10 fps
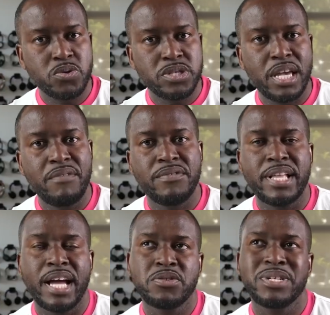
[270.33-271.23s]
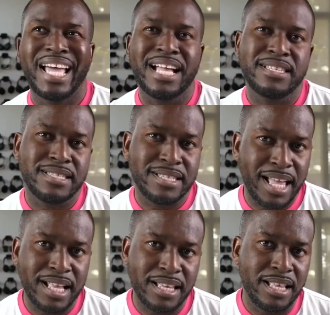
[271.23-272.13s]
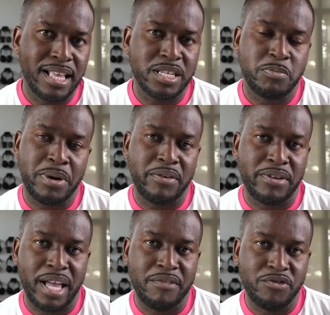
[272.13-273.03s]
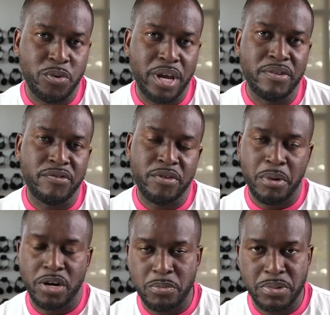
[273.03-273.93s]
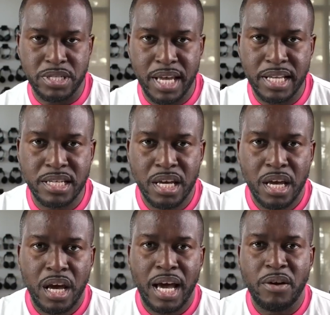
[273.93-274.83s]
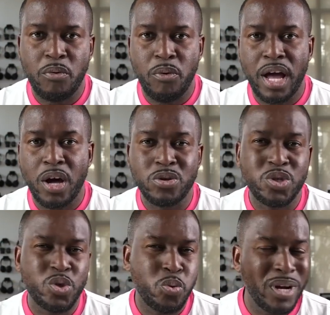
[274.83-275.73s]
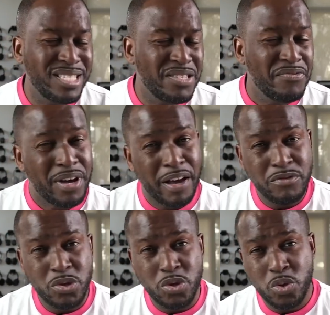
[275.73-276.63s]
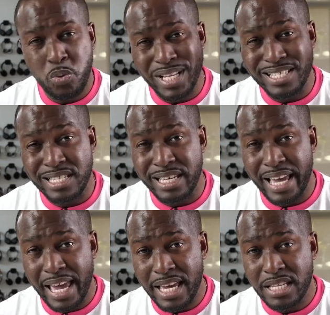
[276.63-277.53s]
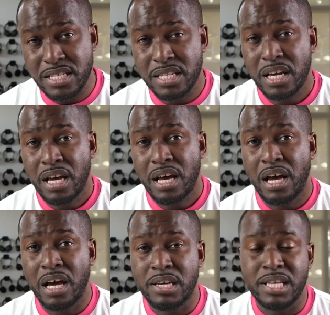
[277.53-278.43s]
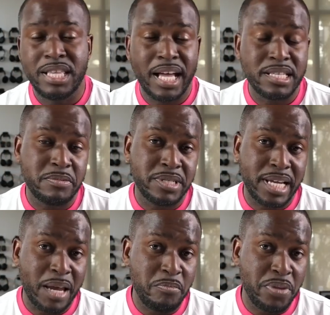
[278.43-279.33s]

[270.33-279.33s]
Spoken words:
7 actually had slightly less battery life drain from 100% at around 25 to 28. In that time